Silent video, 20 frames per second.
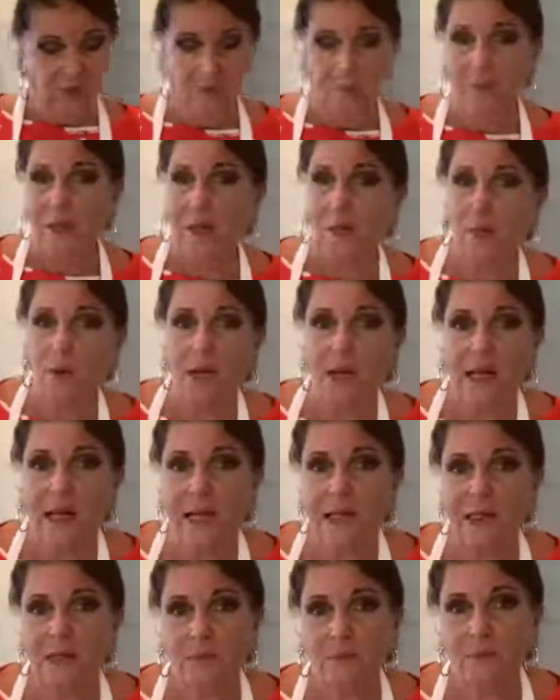Some people
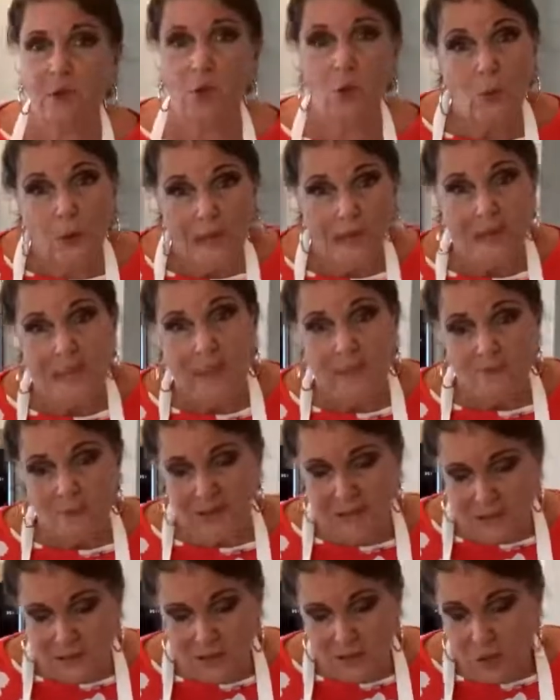like them gooey in the
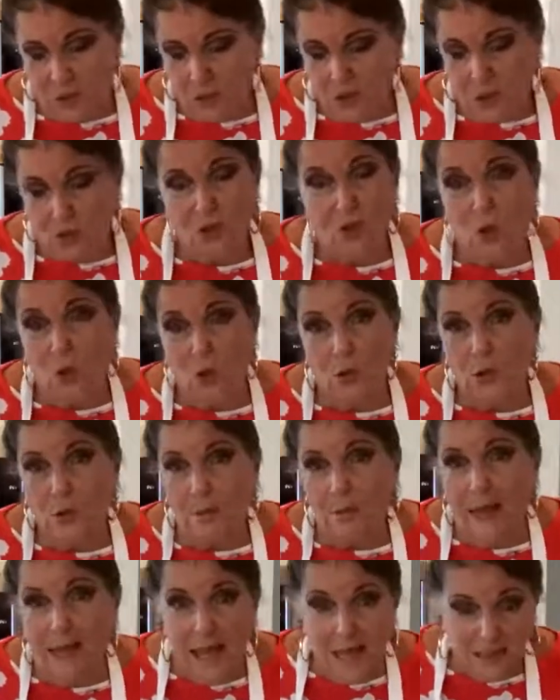middle, so just cook
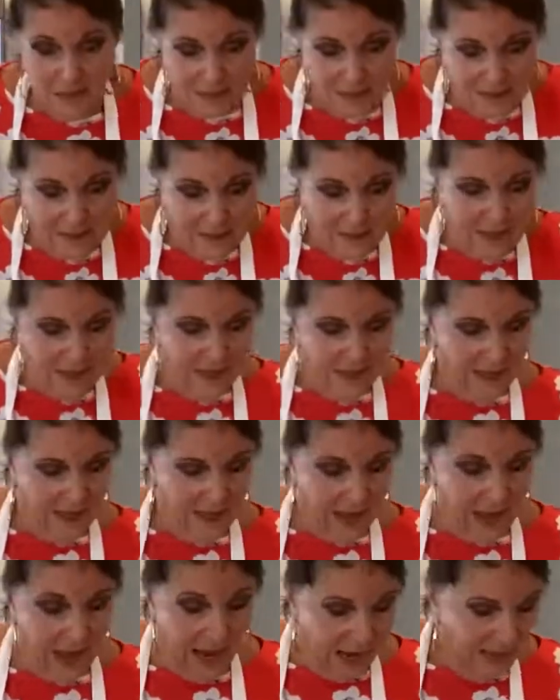them less.
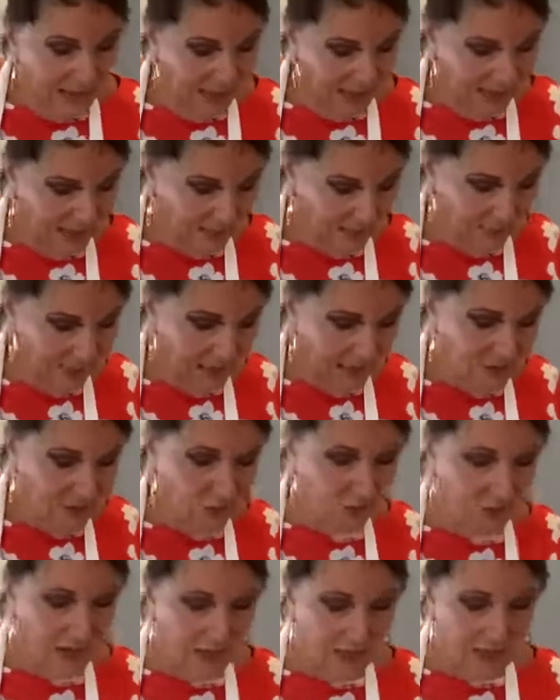I like mine
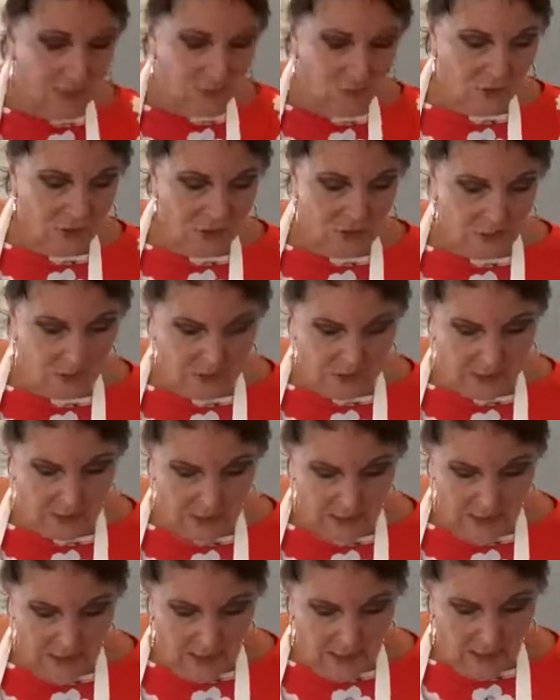dry and crispy.
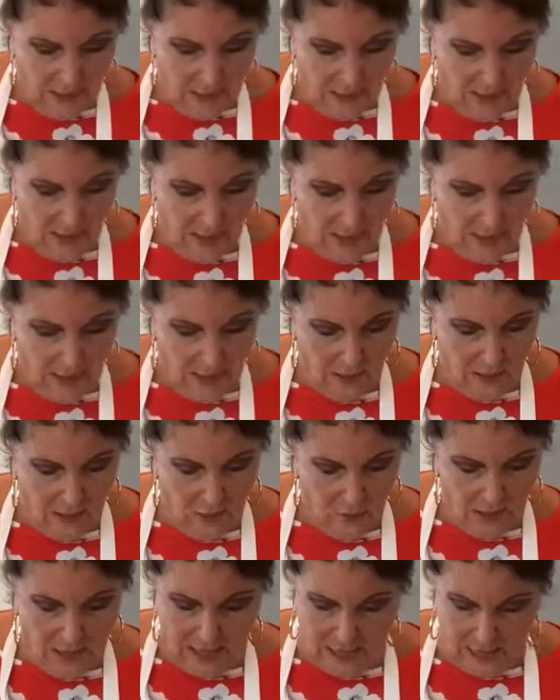
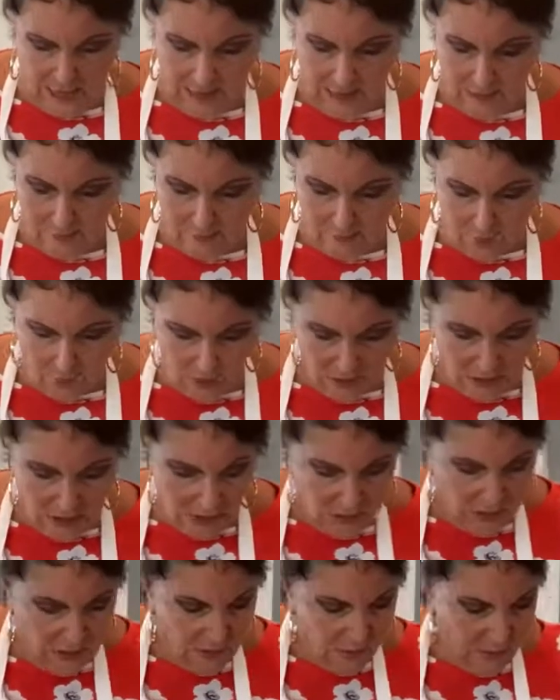Okay, I'm going
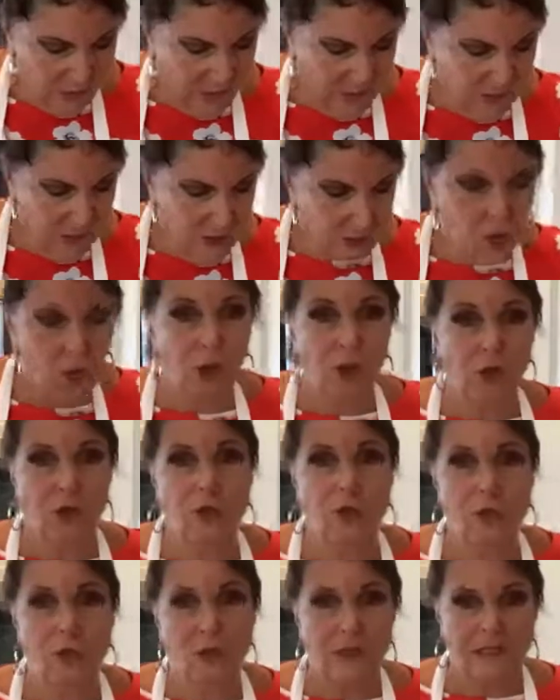to pick
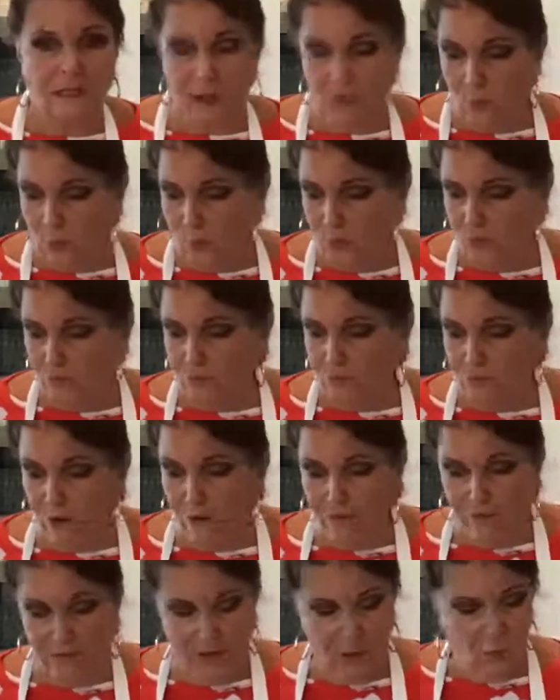two because I
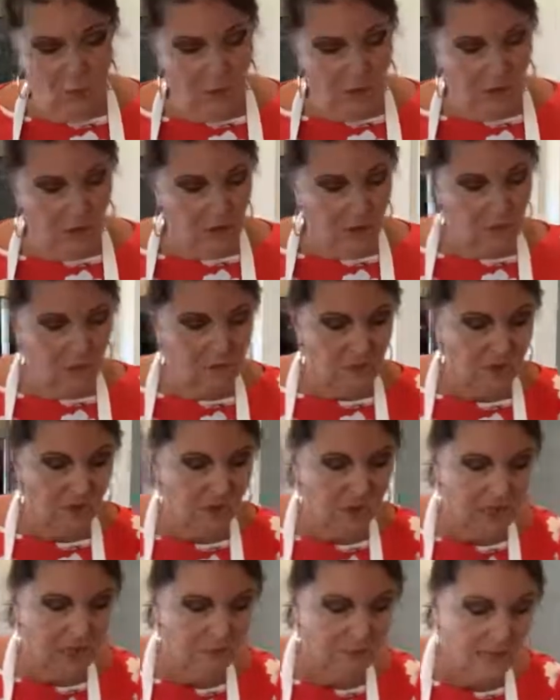roughly want them the
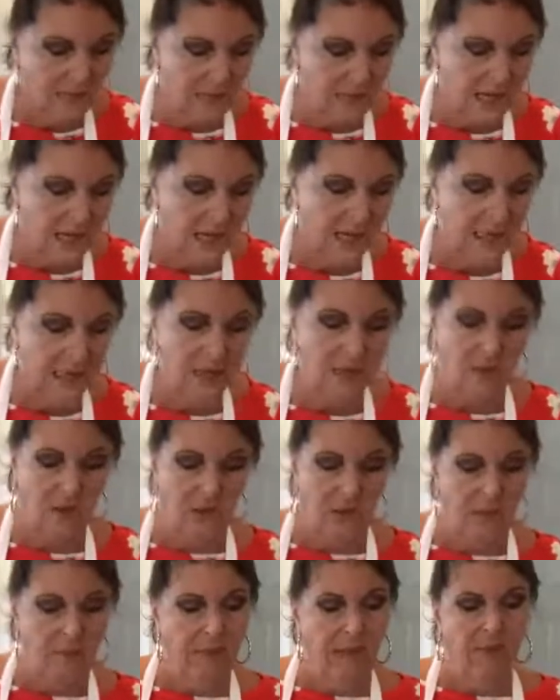same size. So
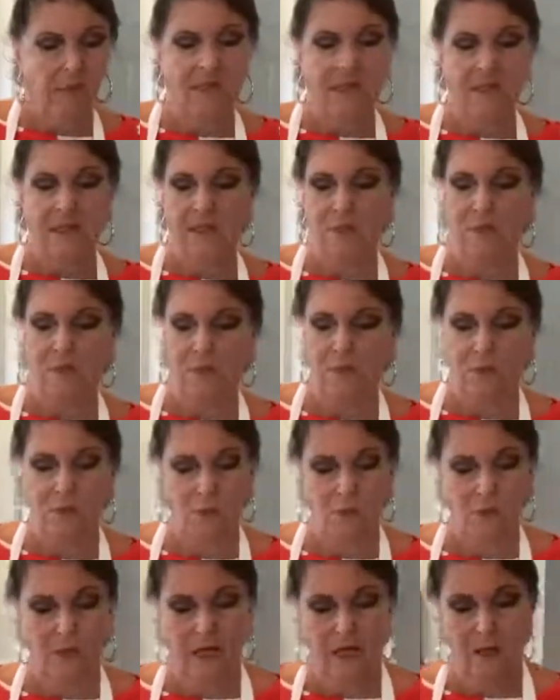how about these
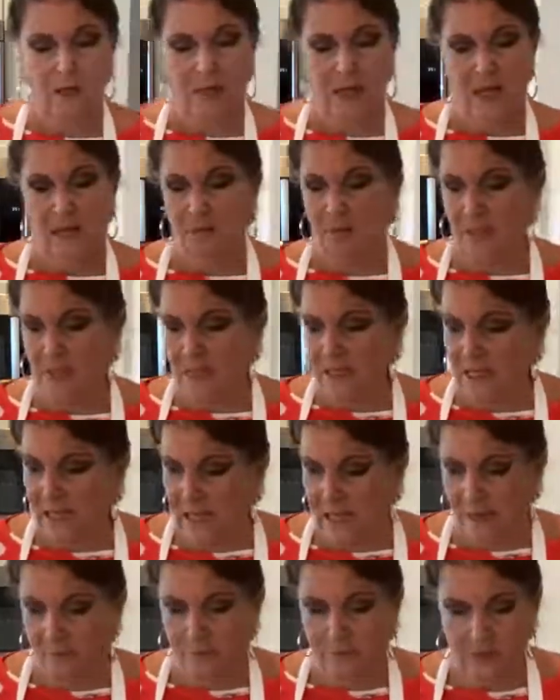two little babies
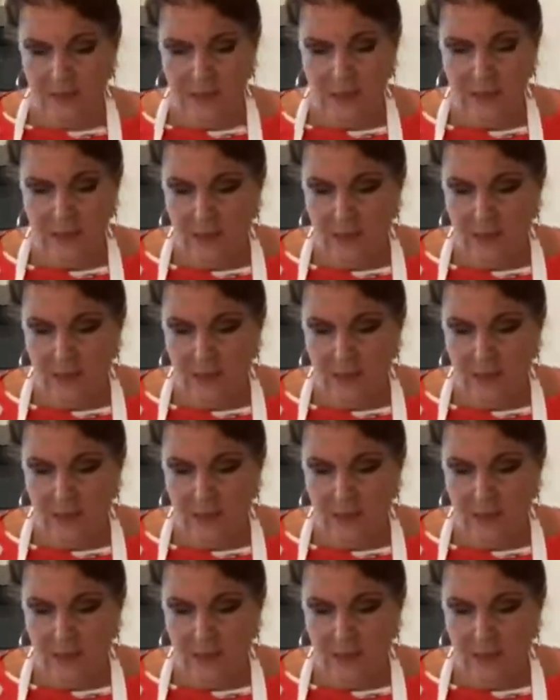here?